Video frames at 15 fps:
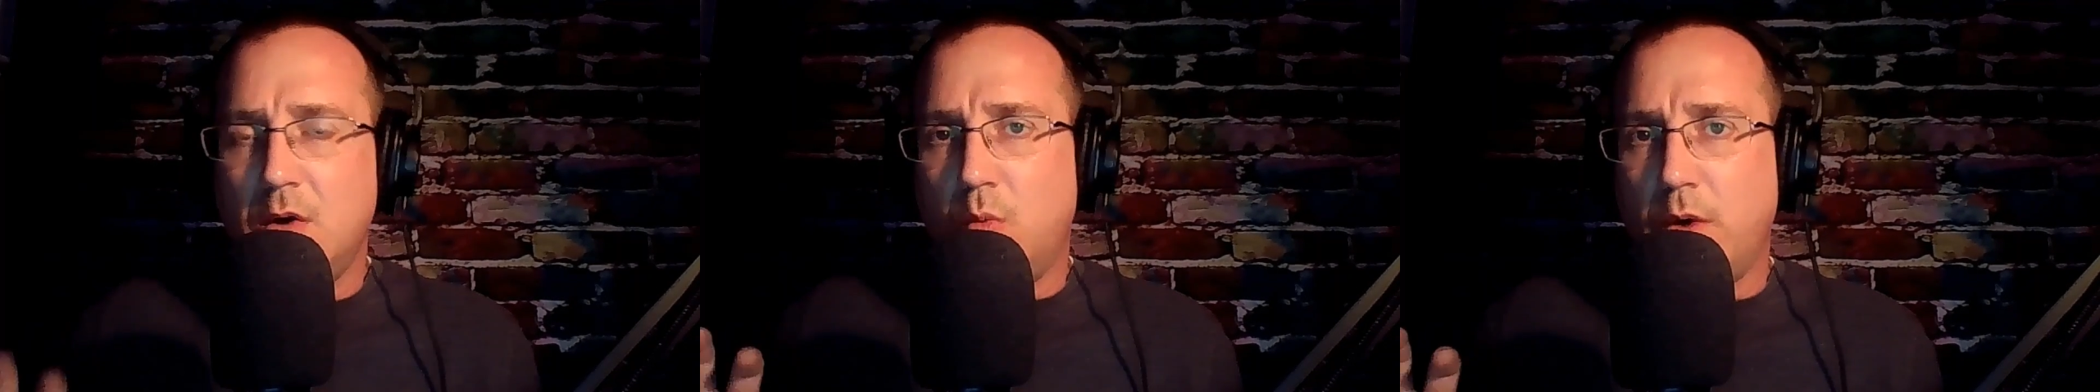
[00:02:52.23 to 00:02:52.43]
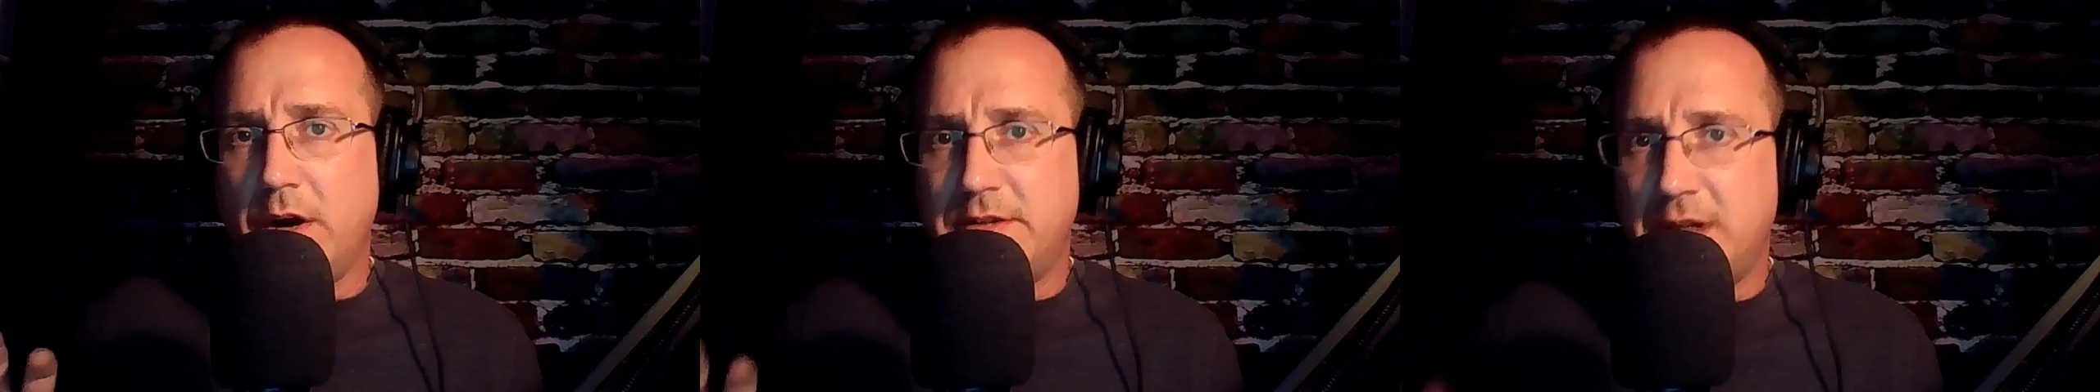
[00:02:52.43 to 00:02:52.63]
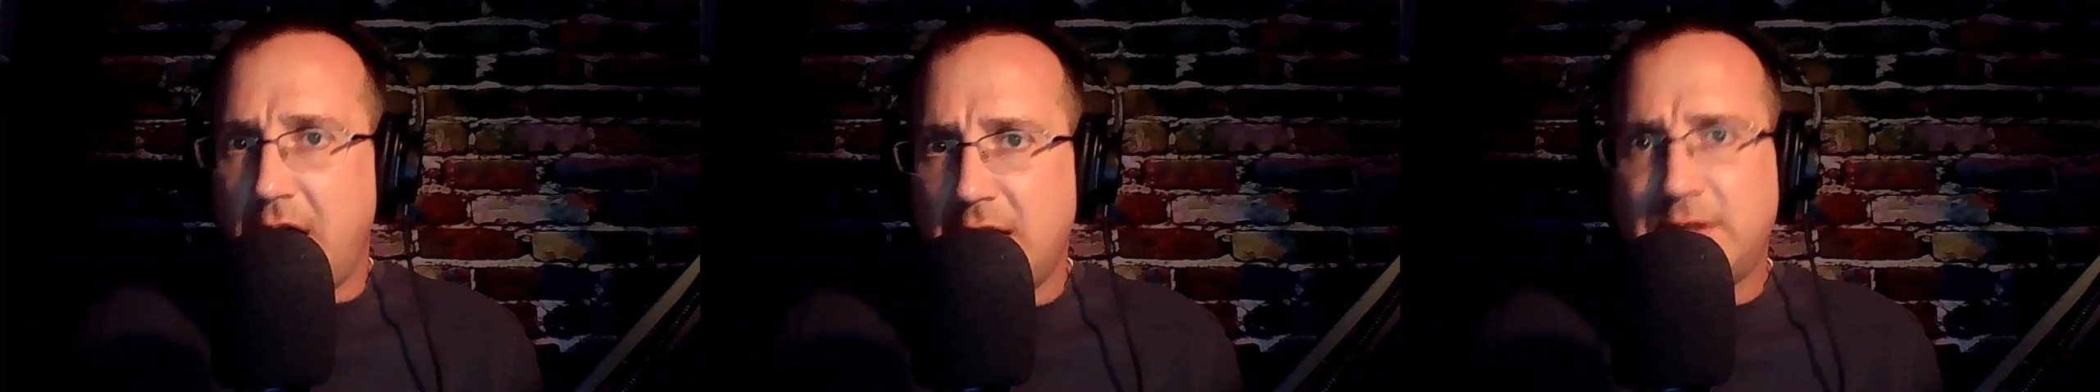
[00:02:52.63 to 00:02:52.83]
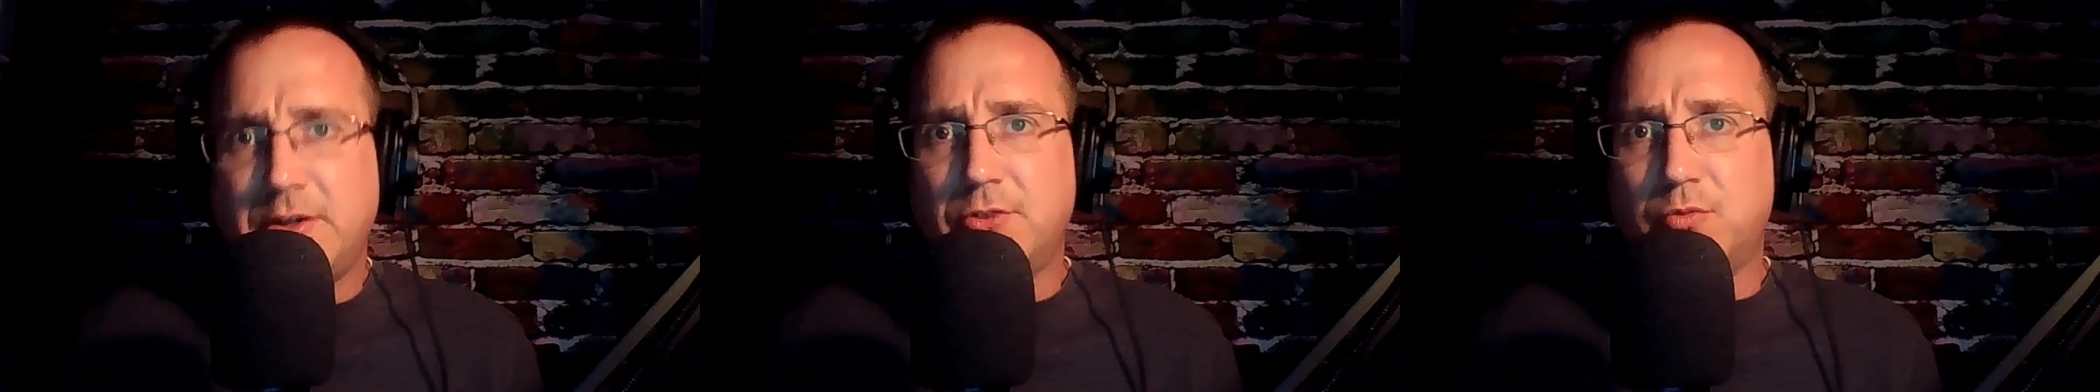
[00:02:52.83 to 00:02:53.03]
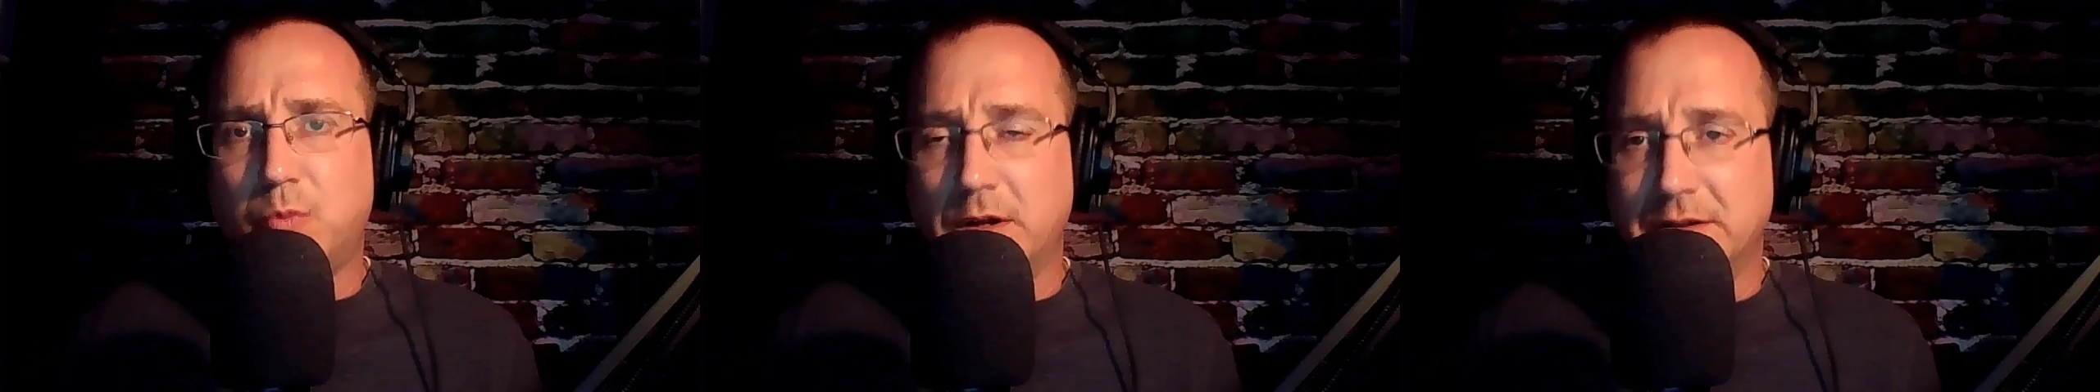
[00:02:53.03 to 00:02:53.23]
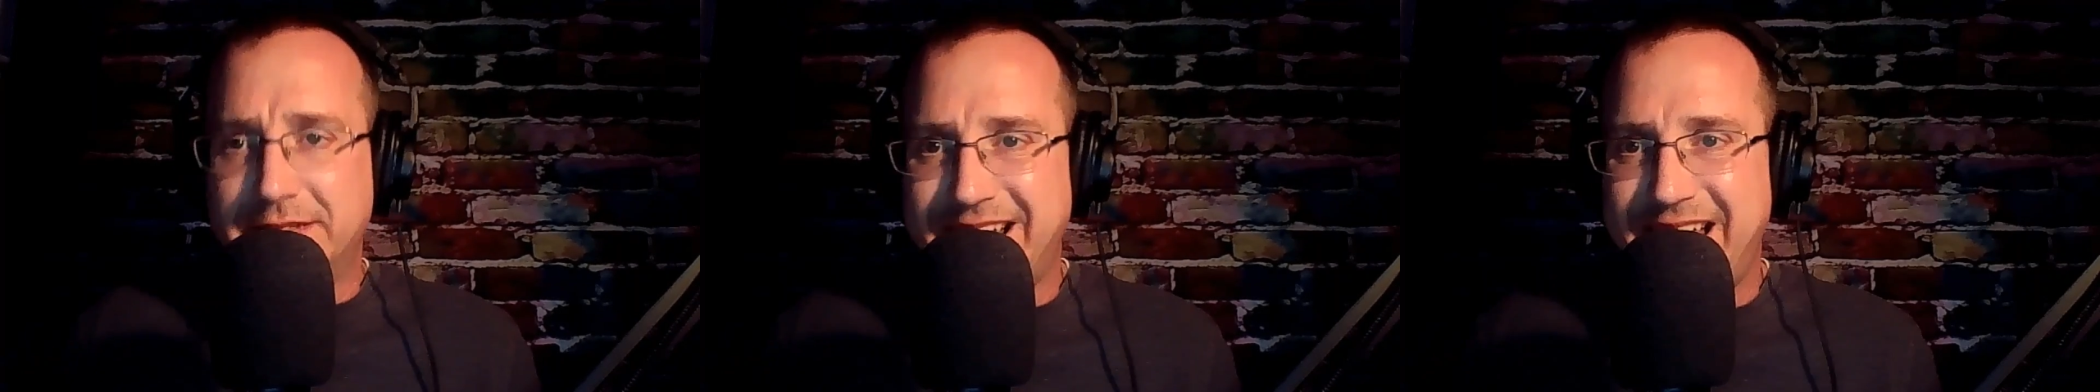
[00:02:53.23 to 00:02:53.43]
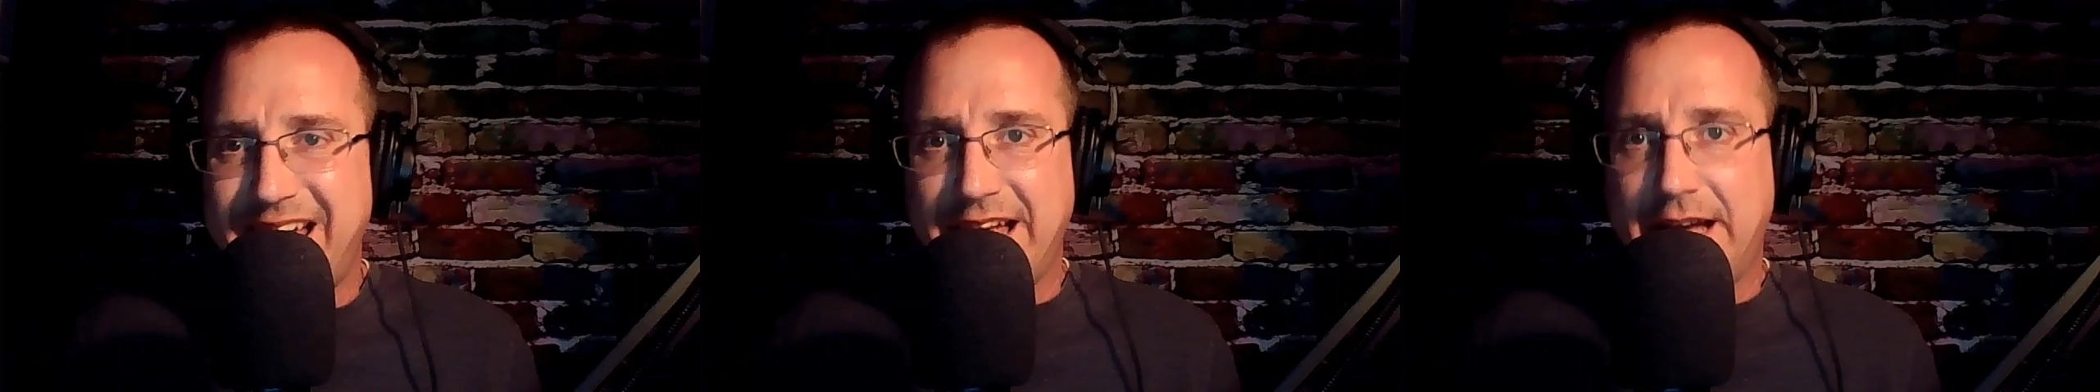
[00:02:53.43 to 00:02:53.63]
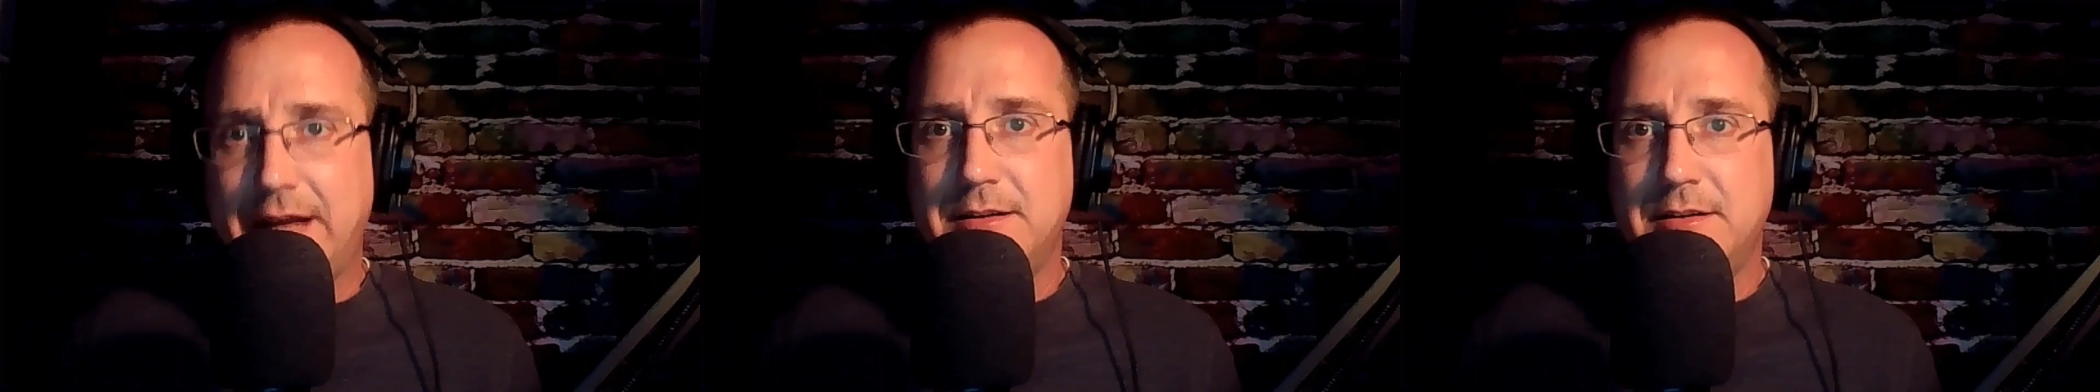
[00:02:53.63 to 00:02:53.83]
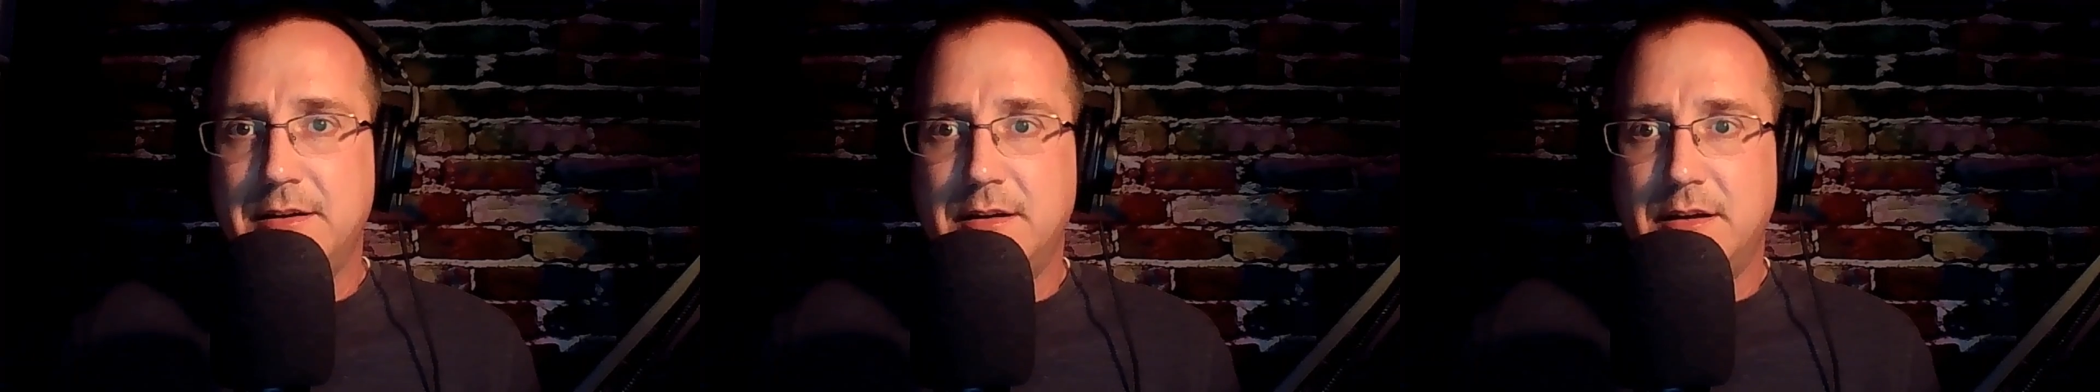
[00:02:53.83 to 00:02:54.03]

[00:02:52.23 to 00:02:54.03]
where doctors will take